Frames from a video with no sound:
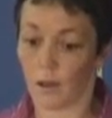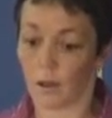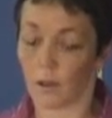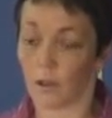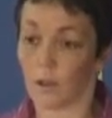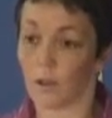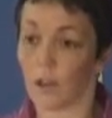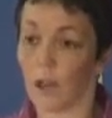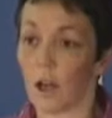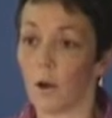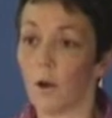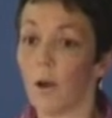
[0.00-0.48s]

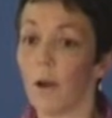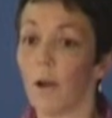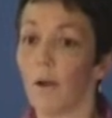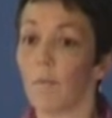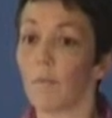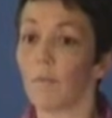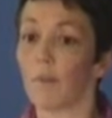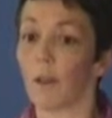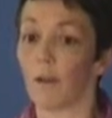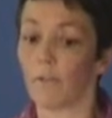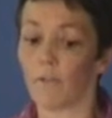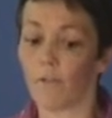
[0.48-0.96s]
So
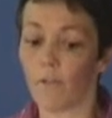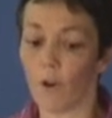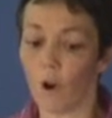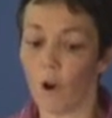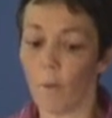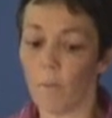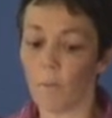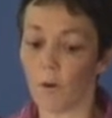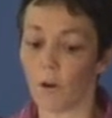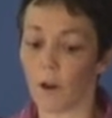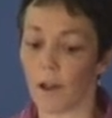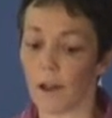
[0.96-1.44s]
a
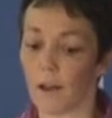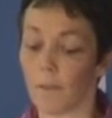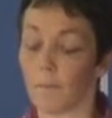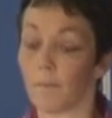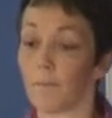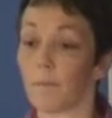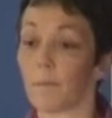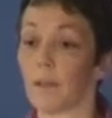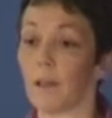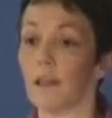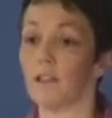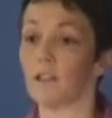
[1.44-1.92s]
formulary
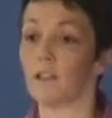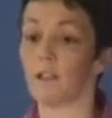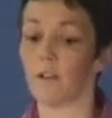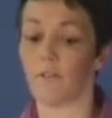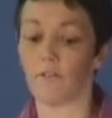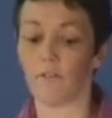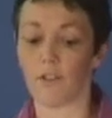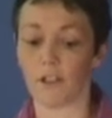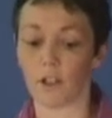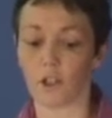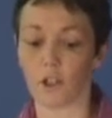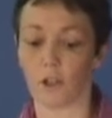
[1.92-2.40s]
is an
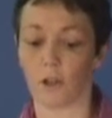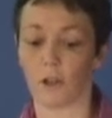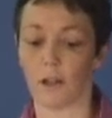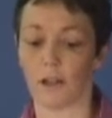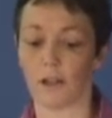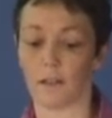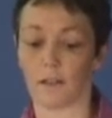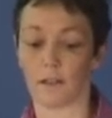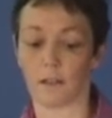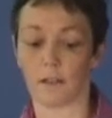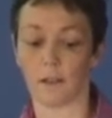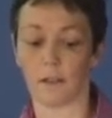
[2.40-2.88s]
official
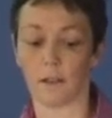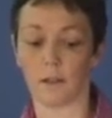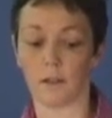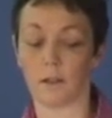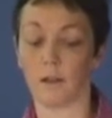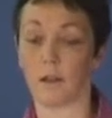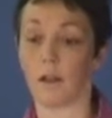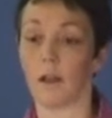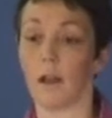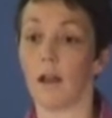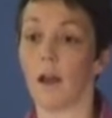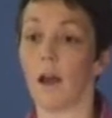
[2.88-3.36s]
list,
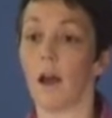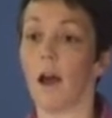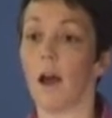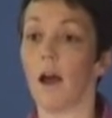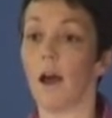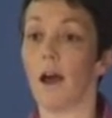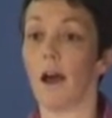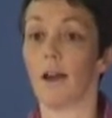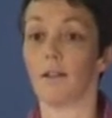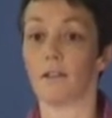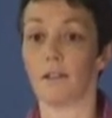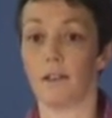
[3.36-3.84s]

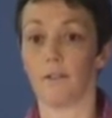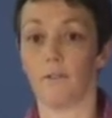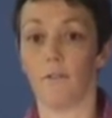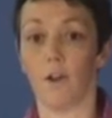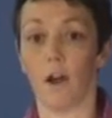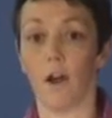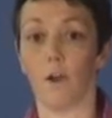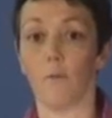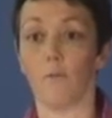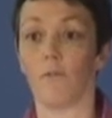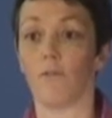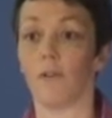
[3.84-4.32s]
as I've
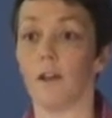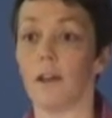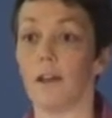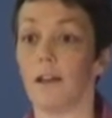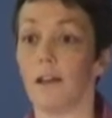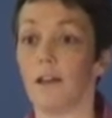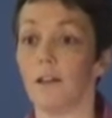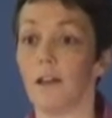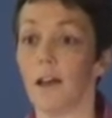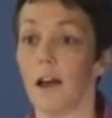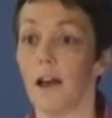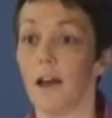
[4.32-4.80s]

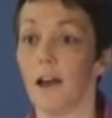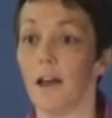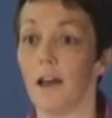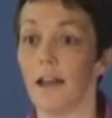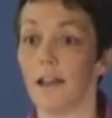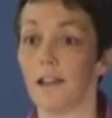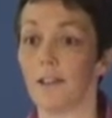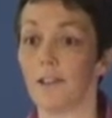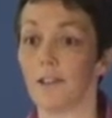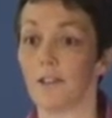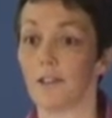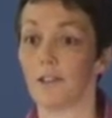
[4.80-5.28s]
hopefully
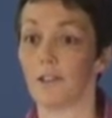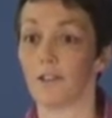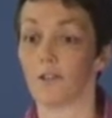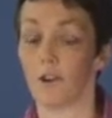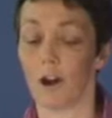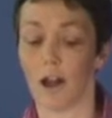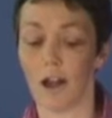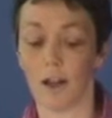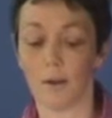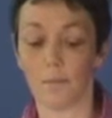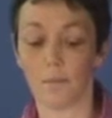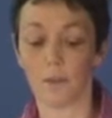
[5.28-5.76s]

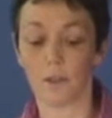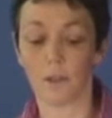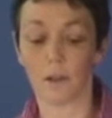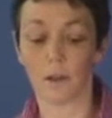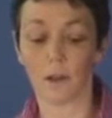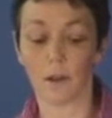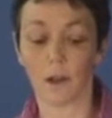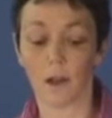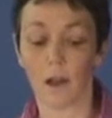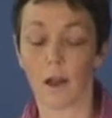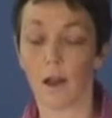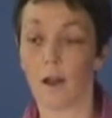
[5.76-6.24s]
described,
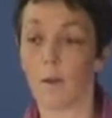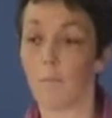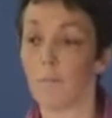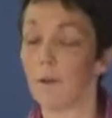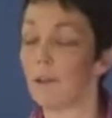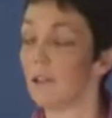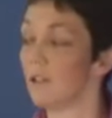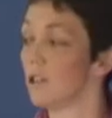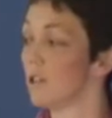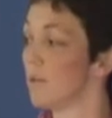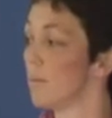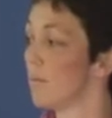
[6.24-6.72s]

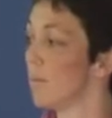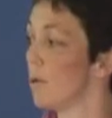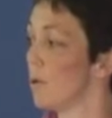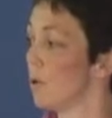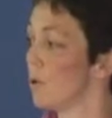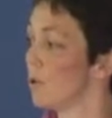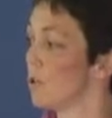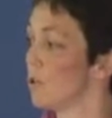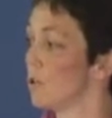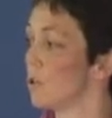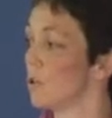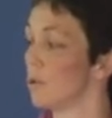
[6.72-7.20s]
but it's
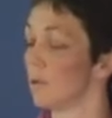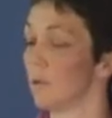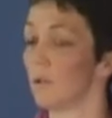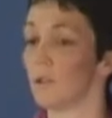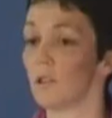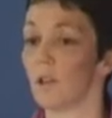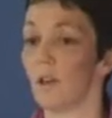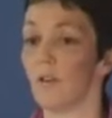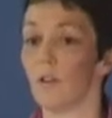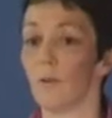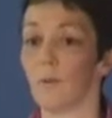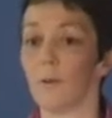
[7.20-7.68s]
important
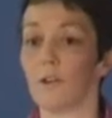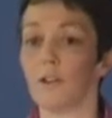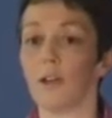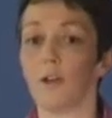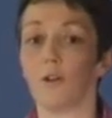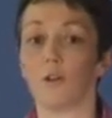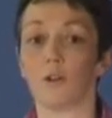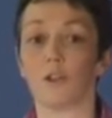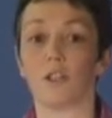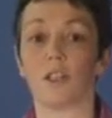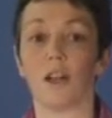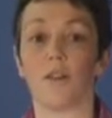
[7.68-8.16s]
also that we
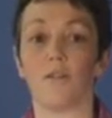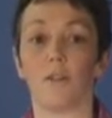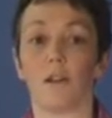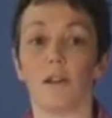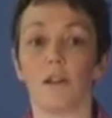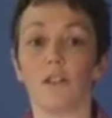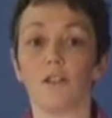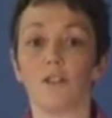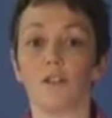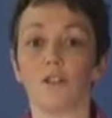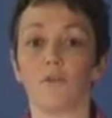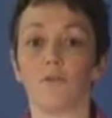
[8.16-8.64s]
don't just have a
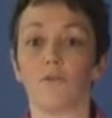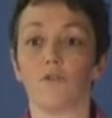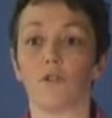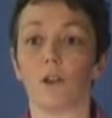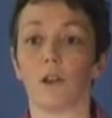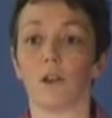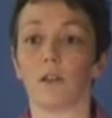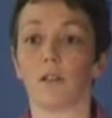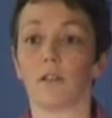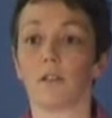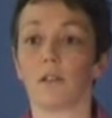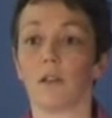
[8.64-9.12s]
list of
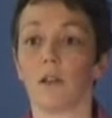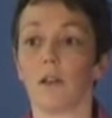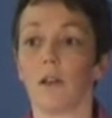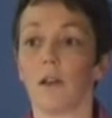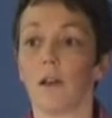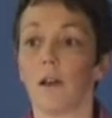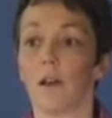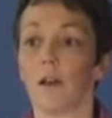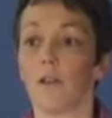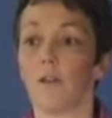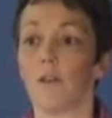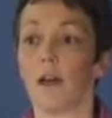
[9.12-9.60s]
drugs,
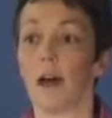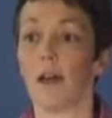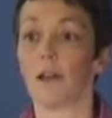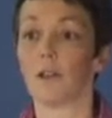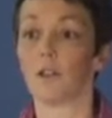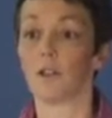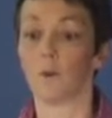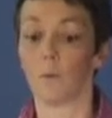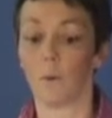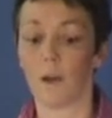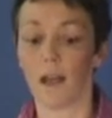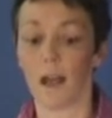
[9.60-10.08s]

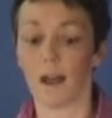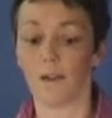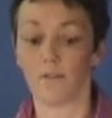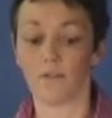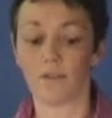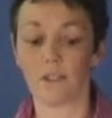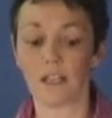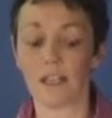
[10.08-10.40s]
that we have